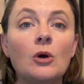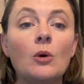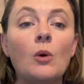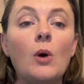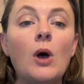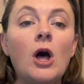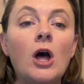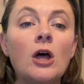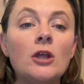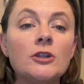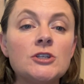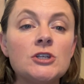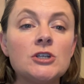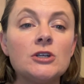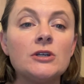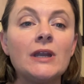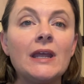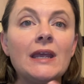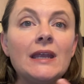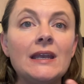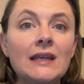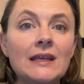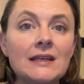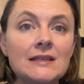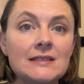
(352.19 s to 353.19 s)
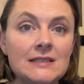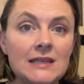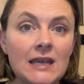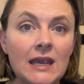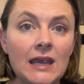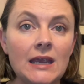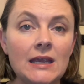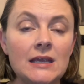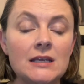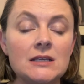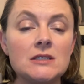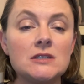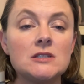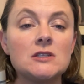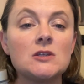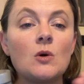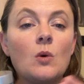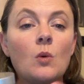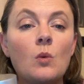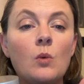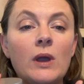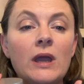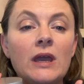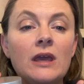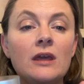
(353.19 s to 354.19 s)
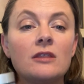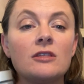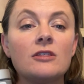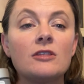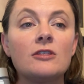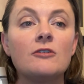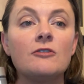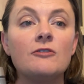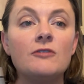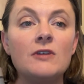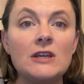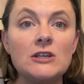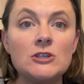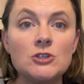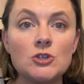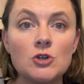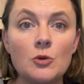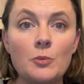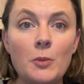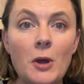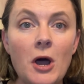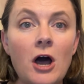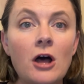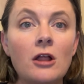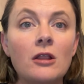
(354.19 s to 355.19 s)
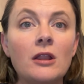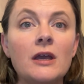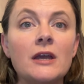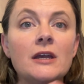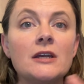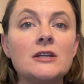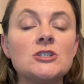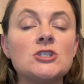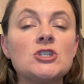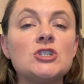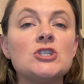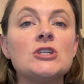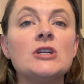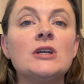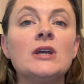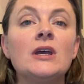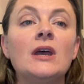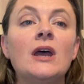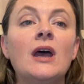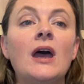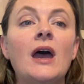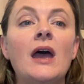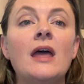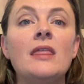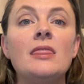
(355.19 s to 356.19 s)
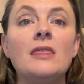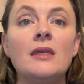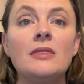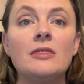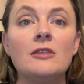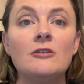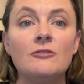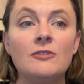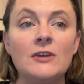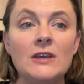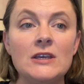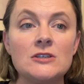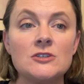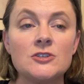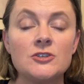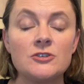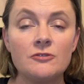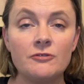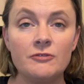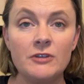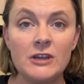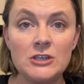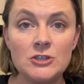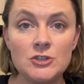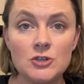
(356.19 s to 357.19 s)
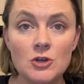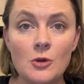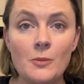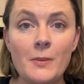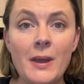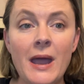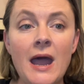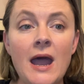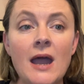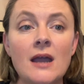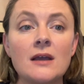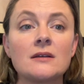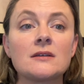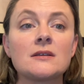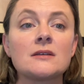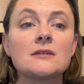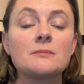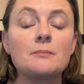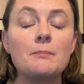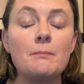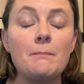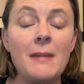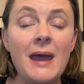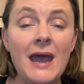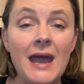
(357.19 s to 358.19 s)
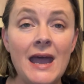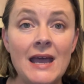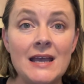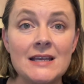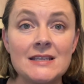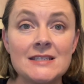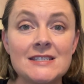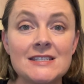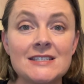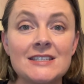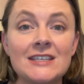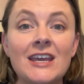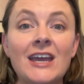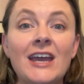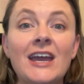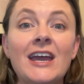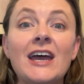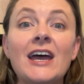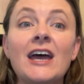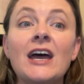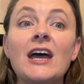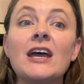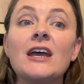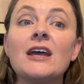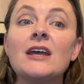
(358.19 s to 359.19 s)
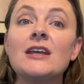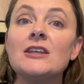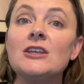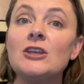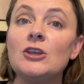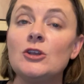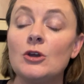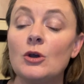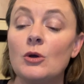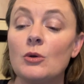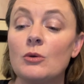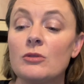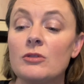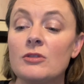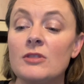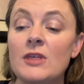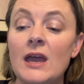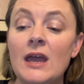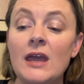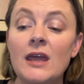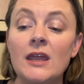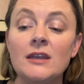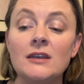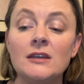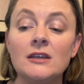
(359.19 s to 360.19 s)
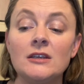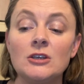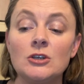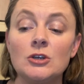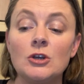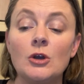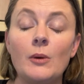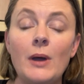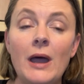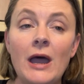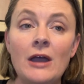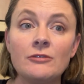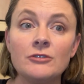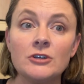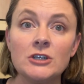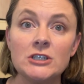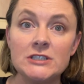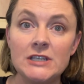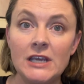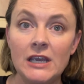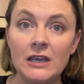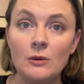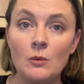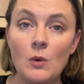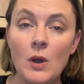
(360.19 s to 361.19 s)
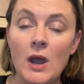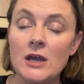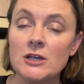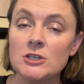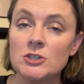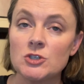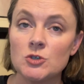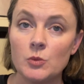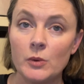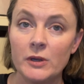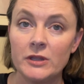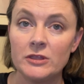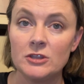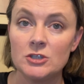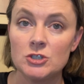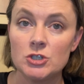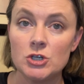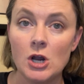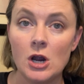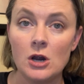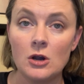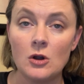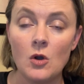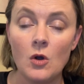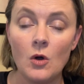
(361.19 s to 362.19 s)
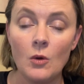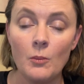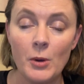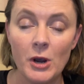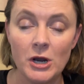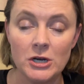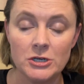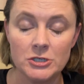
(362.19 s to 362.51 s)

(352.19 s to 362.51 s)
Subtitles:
alternating days with the facial polish and then the facial mask, then, every day wash with the charcoal bar